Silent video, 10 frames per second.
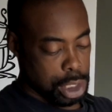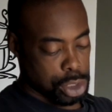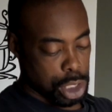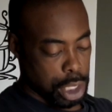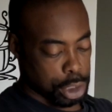
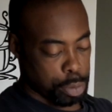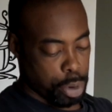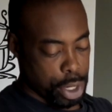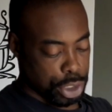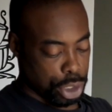Select
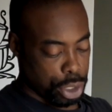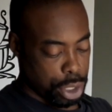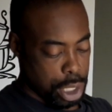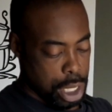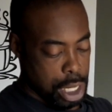
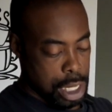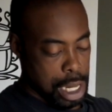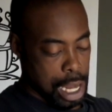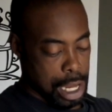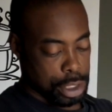pressure
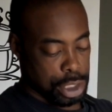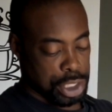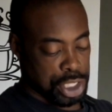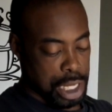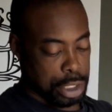and
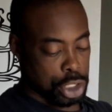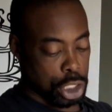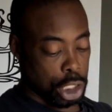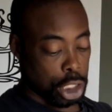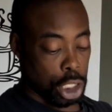set
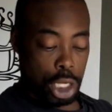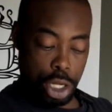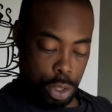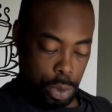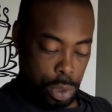to
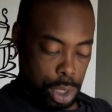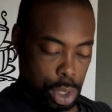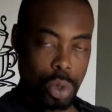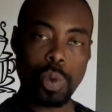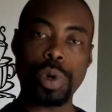low,
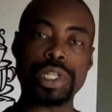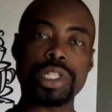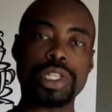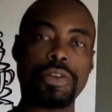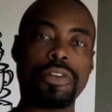which
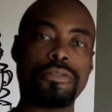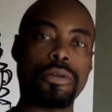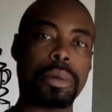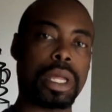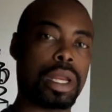is different
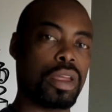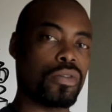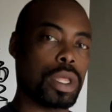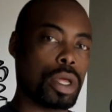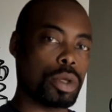from any
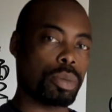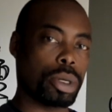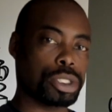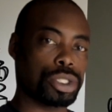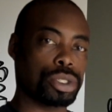of the other
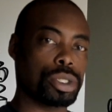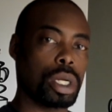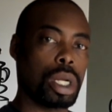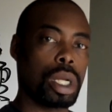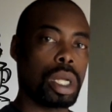
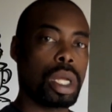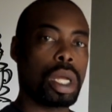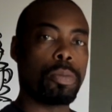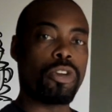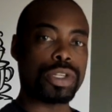pressure
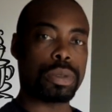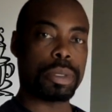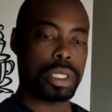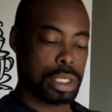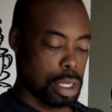
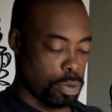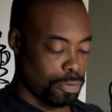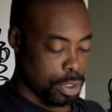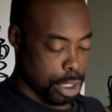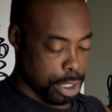recipes that
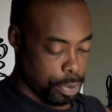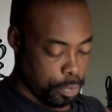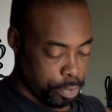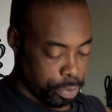we've done.